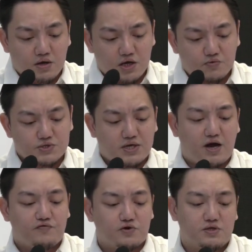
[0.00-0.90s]
It was
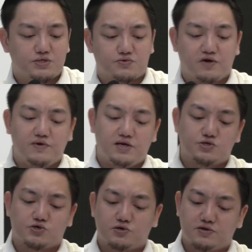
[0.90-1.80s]
after this
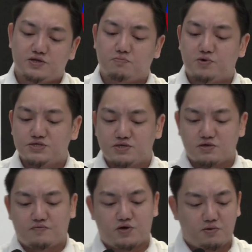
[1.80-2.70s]
revelation that the
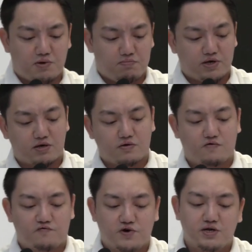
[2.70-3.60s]
President of the Republic,
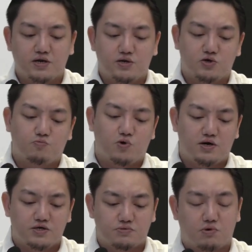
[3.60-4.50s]
Ferdinand
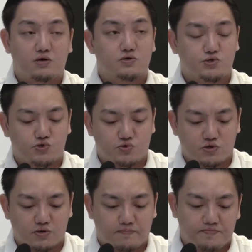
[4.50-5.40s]
Romualdez Marcos
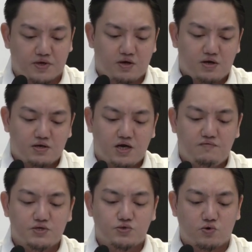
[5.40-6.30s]
Jr.,
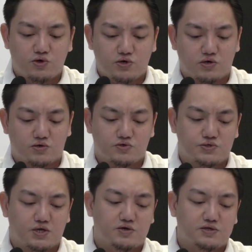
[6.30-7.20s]
gave his order to
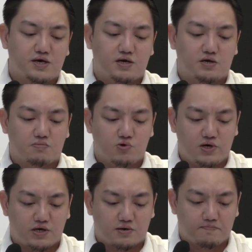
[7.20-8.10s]
Secretary
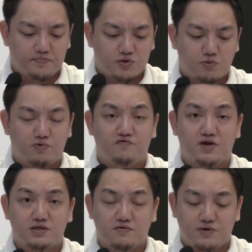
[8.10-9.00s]
Remulla to
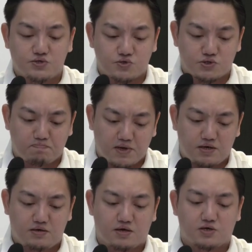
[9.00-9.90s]
preventively
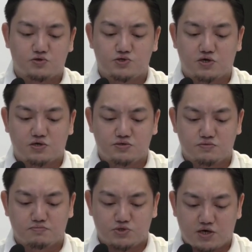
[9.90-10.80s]
suspend Director General
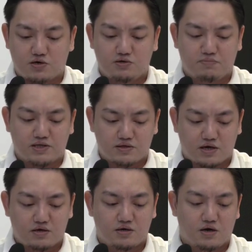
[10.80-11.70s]
Gerald
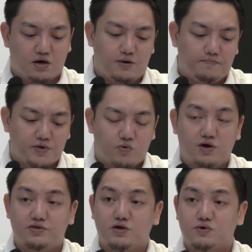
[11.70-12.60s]
Bantag
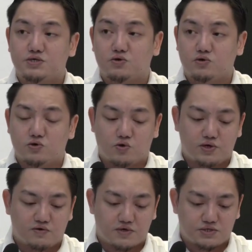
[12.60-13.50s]
while there was an
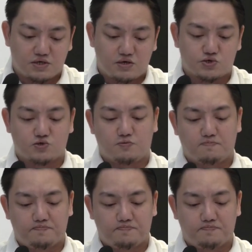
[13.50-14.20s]
ongoing investigation.